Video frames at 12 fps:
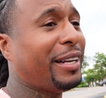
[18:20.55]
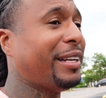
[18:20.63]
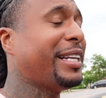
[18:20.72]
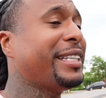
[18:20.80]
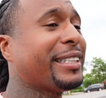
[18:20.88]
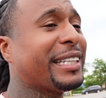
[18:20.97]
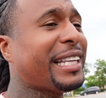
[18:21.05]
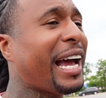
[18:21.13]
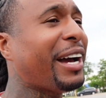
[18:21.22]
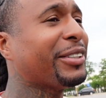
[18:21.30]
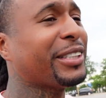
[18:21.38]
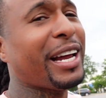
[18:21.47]
At least
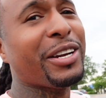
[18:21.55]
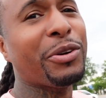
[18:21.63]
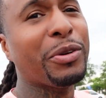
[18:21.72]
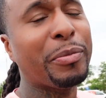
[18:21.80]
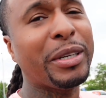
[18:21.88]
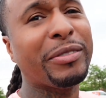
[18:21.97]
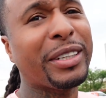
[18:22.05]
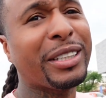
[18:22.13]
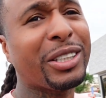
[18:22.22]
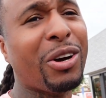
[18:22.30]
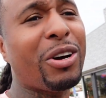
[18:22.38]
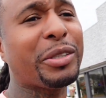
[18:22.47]
1000. I know them up with
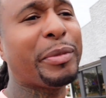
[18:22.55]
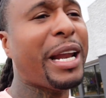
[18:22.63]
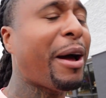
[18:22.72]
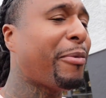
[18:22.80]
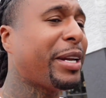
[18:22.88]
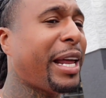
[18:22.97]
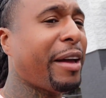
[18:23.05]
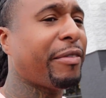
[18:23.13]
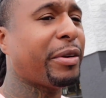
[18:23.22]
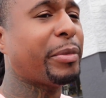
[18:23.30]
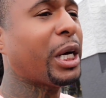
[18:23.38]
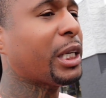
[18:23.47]
this cause, but I wasn't
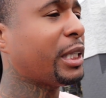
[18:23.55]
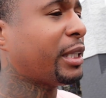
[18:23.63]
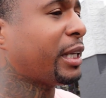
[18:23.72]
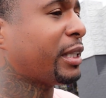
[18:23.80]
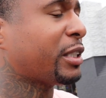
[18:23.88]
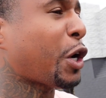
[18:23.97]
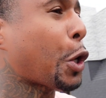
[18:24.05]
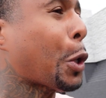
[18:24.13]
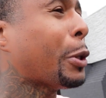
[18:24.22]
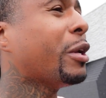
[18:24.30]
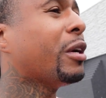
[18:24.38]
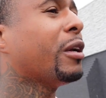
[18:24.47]
having them ugly things on.